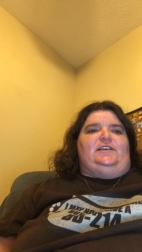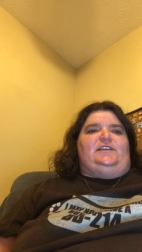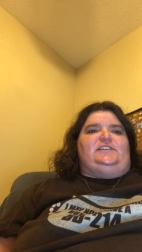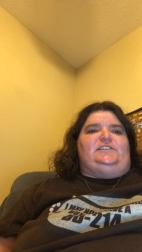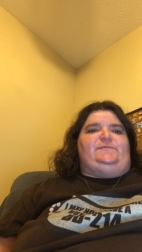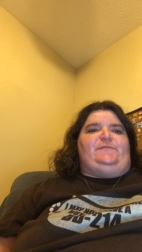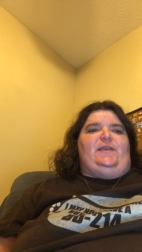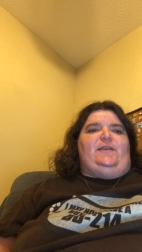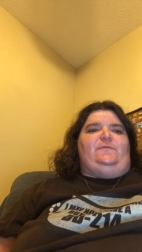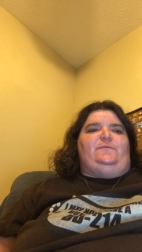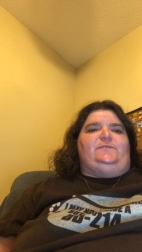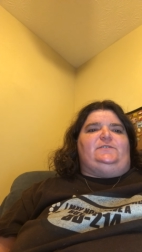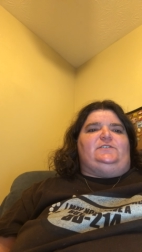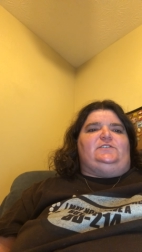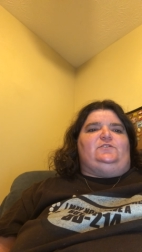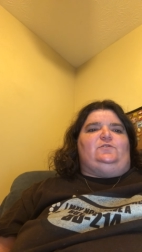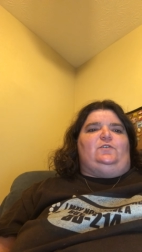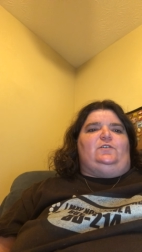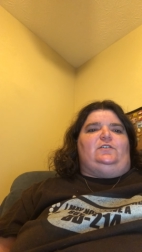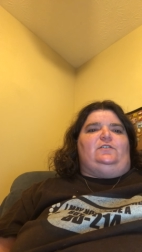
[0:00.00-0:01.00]
Spain was a
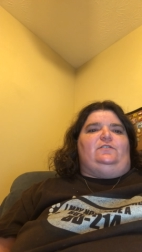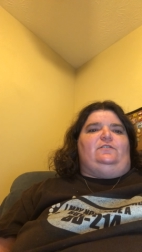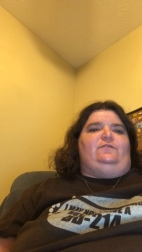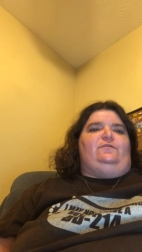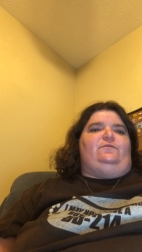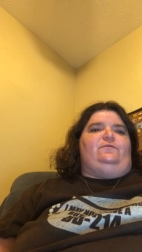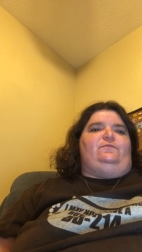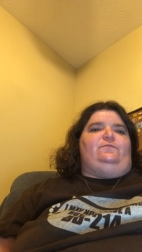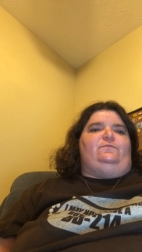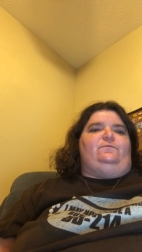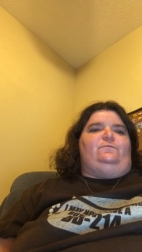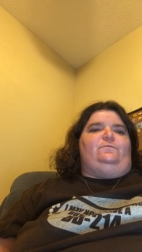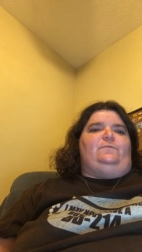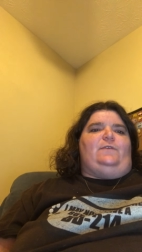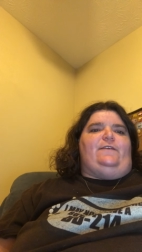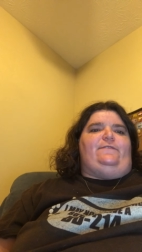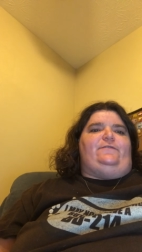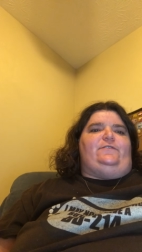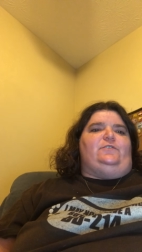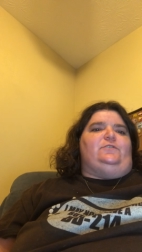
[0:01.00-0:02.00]
sort of
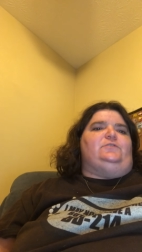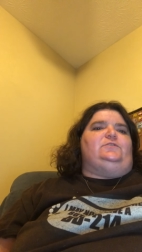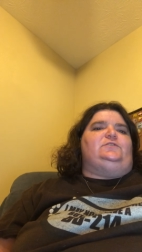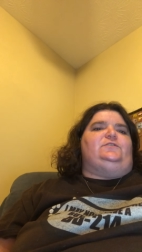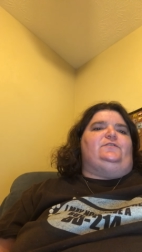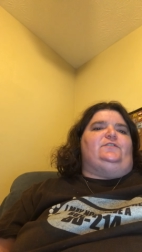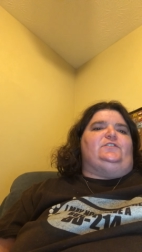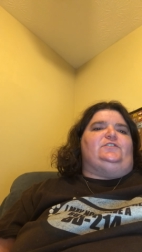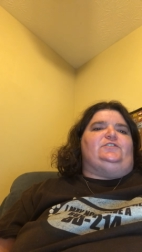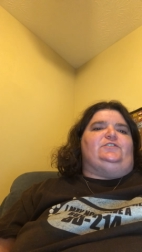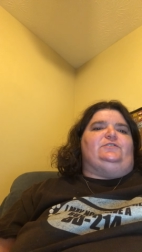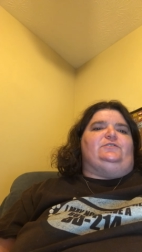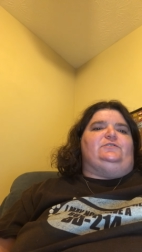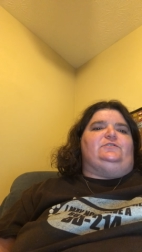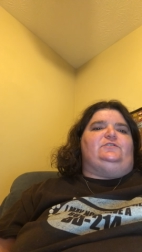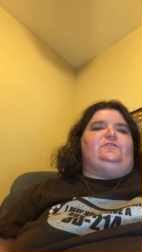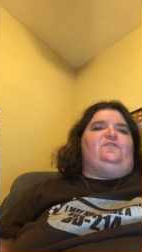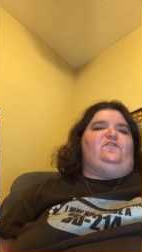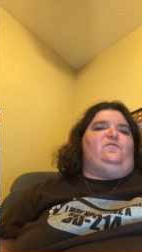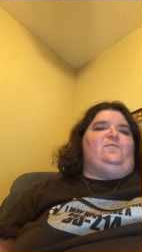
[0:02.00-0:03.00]
refuge for
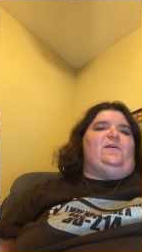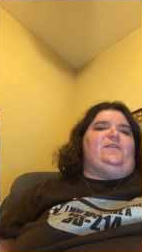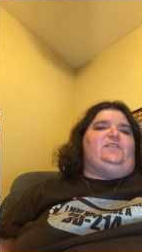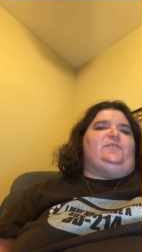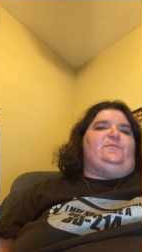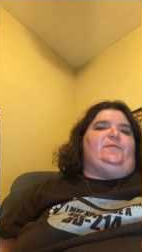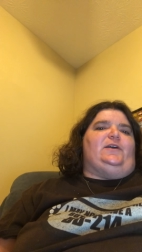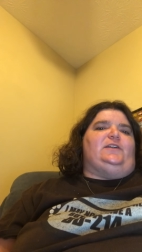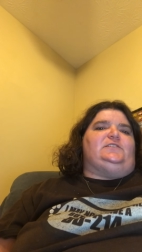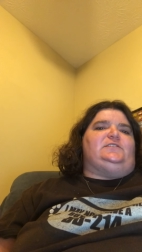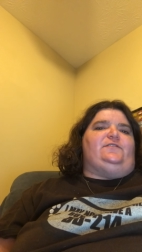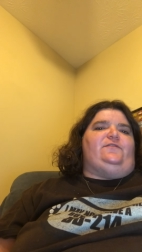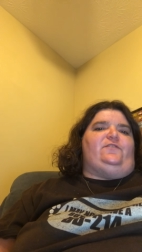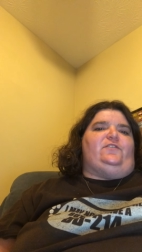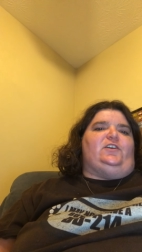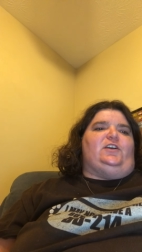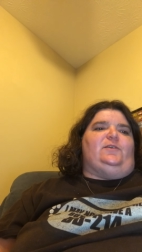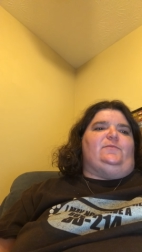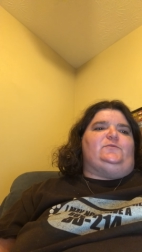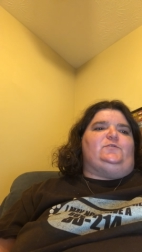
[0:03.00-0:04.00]
Jews from other parts of
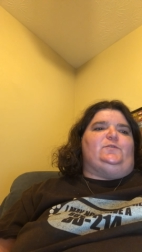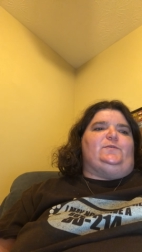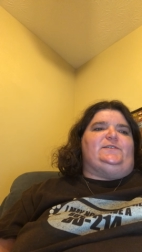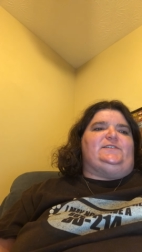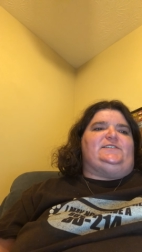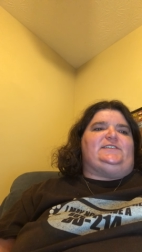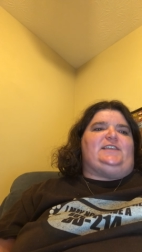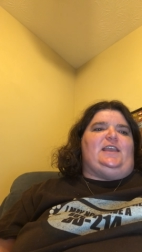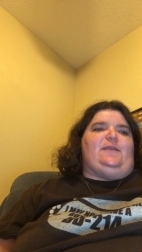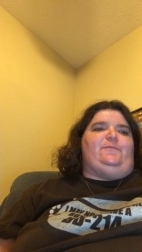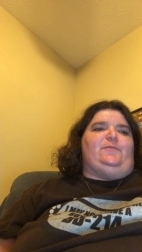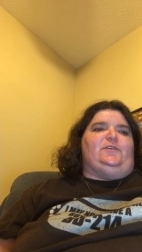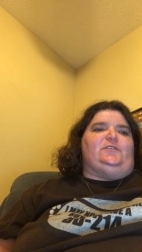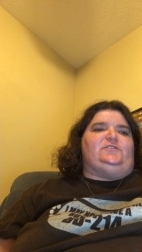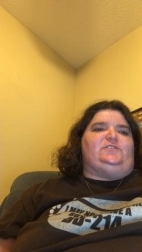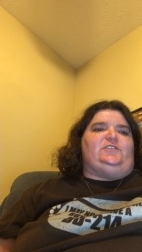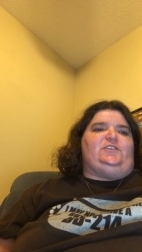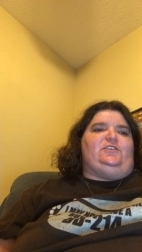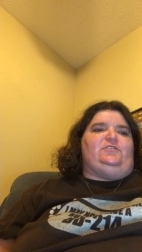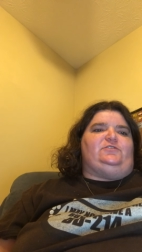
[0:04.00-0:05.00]
Europe to escape
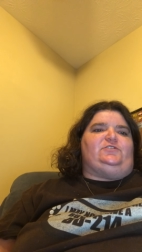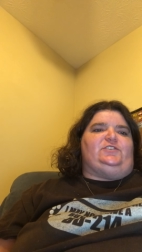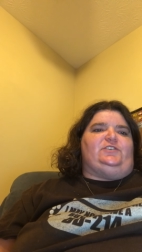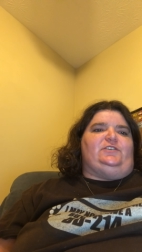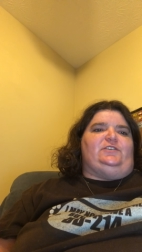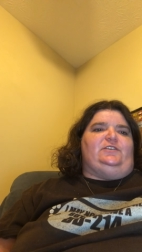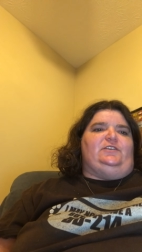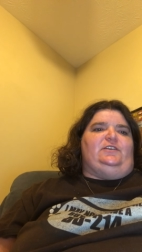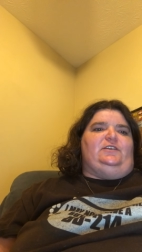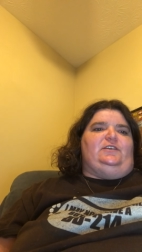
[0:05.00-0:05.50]
persecution,